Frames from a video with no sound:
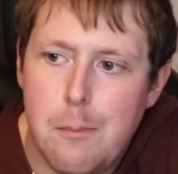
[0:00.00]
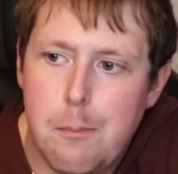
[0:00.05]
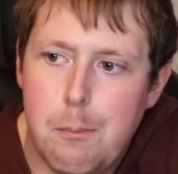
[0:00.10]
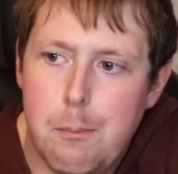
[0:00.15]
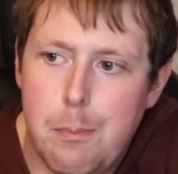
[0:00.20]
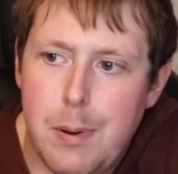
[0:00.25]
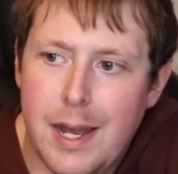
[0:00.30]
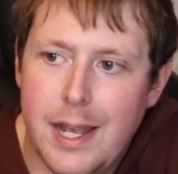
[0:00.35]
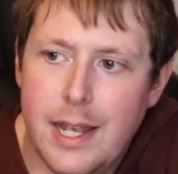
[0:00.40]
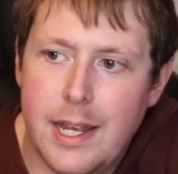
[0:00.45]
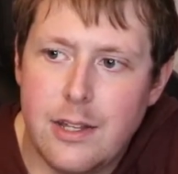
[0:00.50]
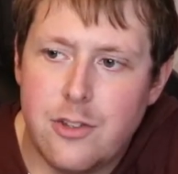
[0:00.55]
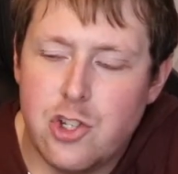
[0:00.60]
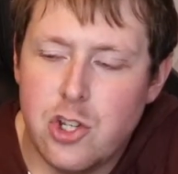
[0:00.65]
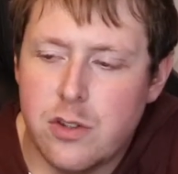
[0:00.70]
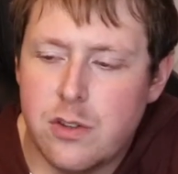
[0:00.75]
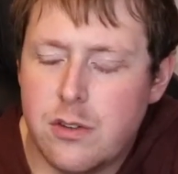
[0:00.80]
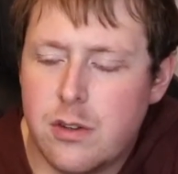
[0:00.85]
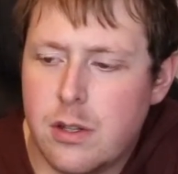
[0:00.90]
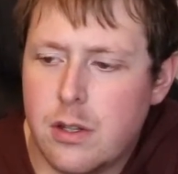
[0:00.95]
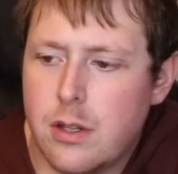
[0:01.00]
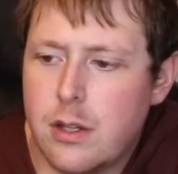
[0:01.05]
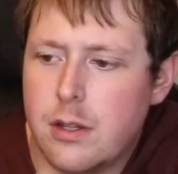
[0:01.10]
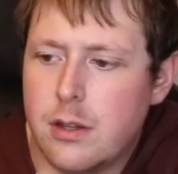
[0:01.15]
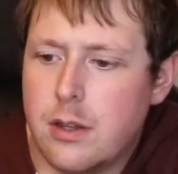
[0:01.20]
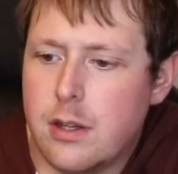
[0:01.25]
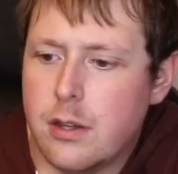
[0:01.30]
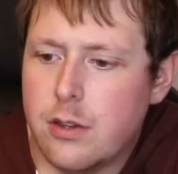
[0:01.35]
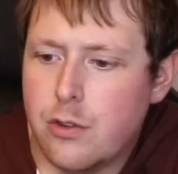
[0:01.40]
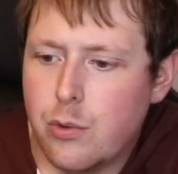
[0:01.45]
but it just,
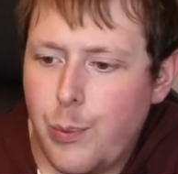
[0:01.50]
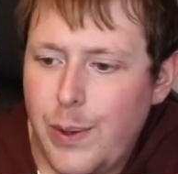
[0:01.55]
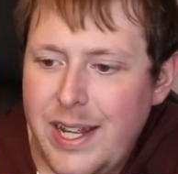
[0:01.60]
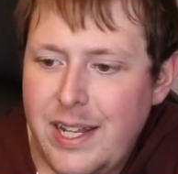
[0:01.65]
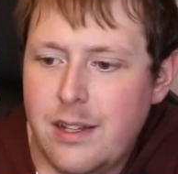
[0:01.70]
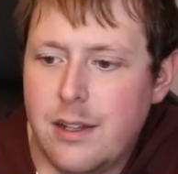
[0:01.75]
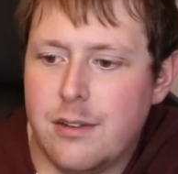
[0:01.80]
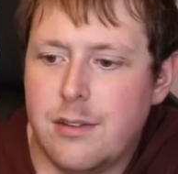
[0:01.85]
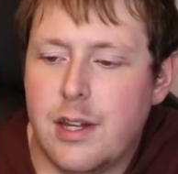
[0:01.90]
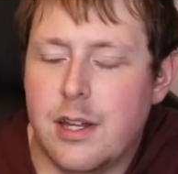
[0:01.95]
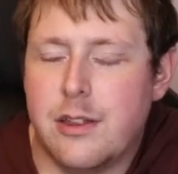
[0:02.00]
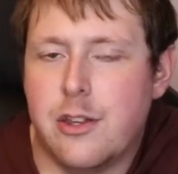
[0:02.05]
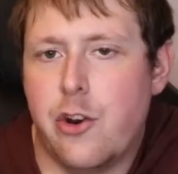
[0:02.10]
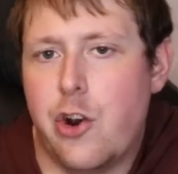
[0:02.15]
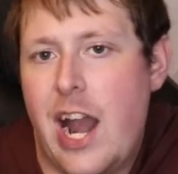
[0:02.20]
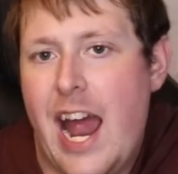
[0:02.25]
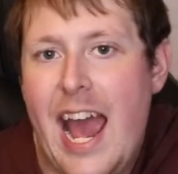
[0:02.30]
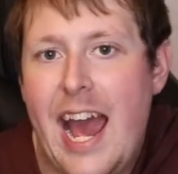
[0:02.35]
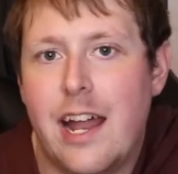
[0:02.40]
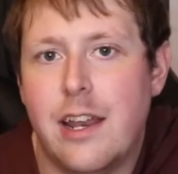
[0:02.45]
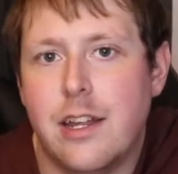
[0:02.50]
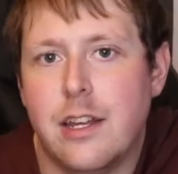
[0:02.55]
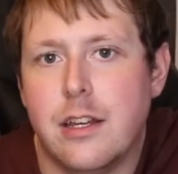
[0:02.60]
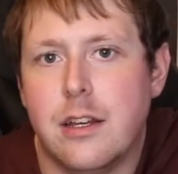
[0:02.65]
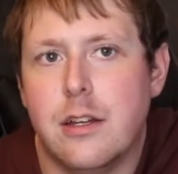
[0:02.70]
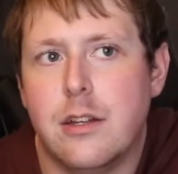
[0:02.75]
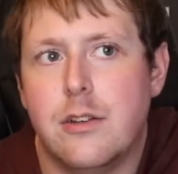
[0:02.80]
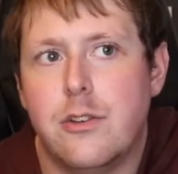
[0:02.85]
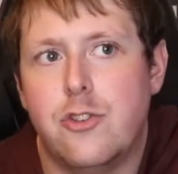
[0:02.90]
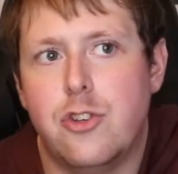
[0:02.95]
the sweetness that they're adding
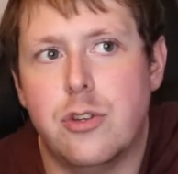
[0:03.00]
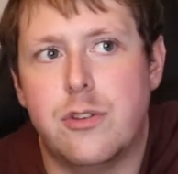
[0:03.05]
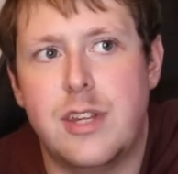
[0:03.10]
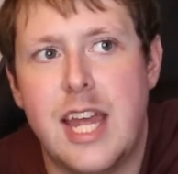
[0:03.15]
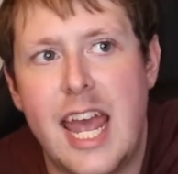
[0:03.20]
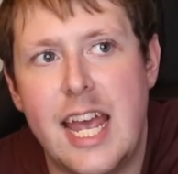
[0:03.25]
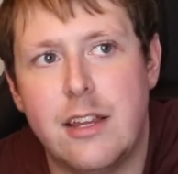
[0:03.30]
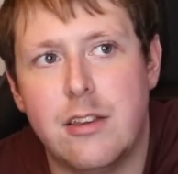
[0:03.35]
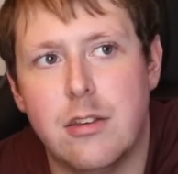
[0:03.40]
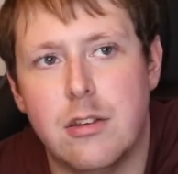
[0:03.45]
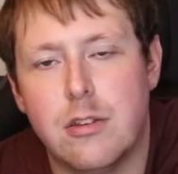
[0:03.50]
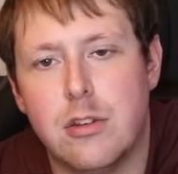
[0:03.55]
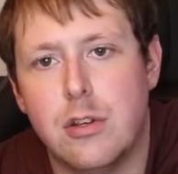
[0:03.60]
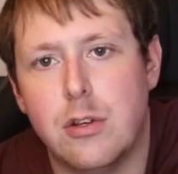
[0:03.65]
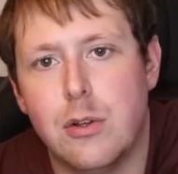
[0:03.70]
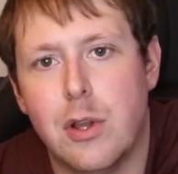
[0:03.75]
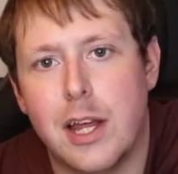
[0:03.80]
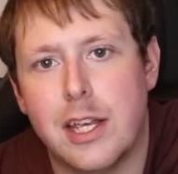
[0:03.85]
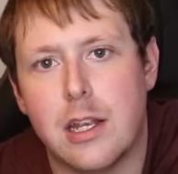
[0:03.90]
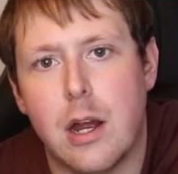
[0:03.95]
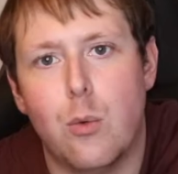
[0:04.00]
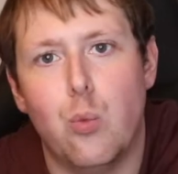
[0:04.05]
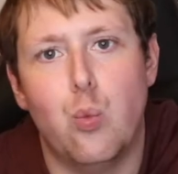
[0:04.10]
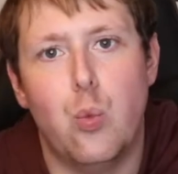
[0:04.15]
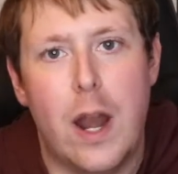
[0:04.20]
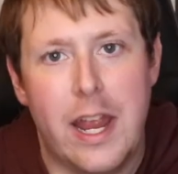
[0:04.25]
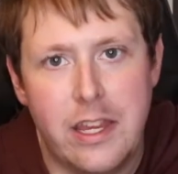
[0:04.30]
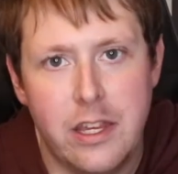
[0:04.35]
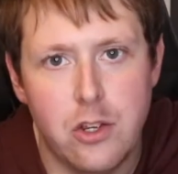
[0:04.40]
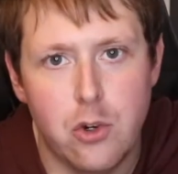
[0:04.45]
just takes it to like a
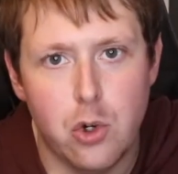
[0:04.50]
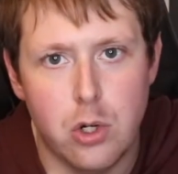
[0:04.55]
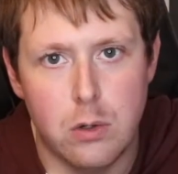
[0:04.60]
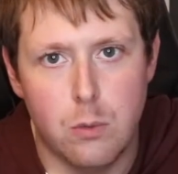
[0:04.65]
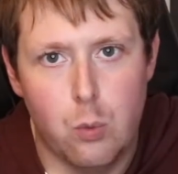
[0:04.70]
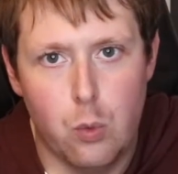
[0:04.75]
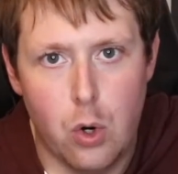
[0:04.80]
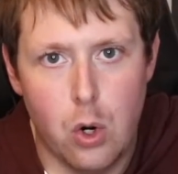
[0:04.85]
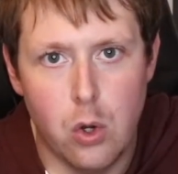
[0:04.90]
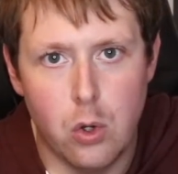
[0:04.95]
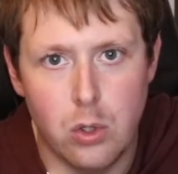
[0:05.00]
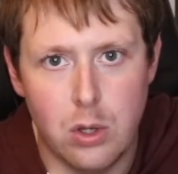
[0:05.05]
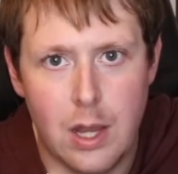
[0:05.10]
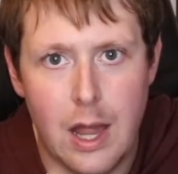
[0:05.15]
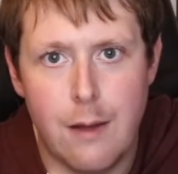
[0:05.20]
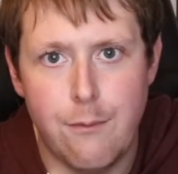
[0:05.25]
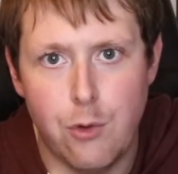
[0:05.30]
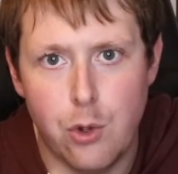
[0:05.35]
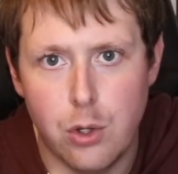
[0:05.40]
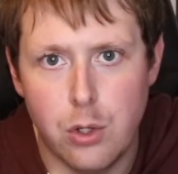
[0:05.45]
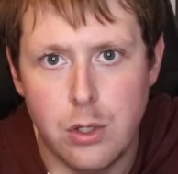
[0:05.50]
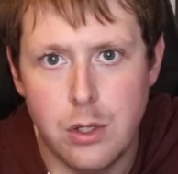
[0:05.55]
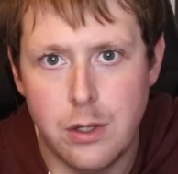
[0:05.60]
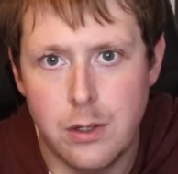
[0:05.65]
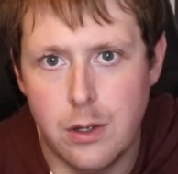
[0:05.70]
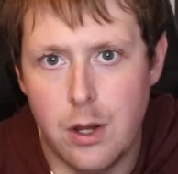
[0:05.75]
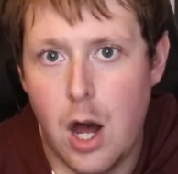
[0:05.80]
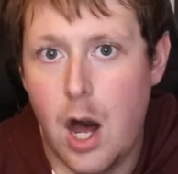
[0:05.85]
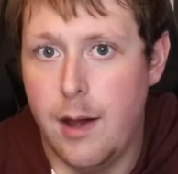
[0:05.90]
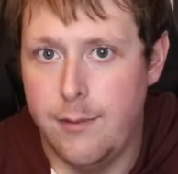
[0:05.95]
regular roll
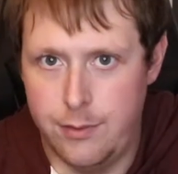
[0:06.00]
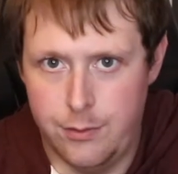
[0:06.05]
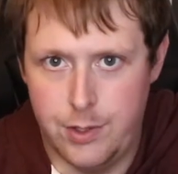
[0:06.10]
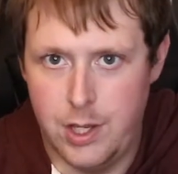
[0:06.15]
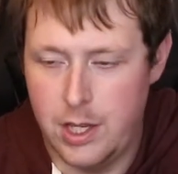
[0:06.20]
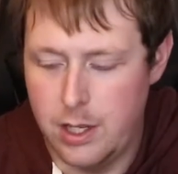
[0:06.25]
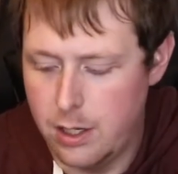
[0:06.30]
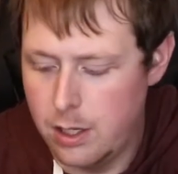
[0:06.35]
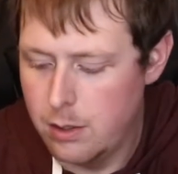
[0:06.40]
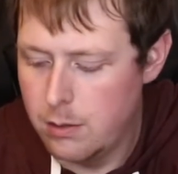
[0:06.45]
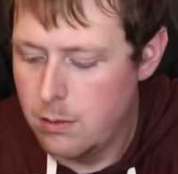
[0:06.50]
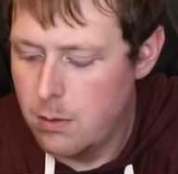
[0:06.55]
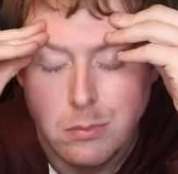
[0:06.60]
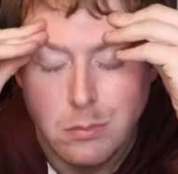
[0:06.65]
level off of keto.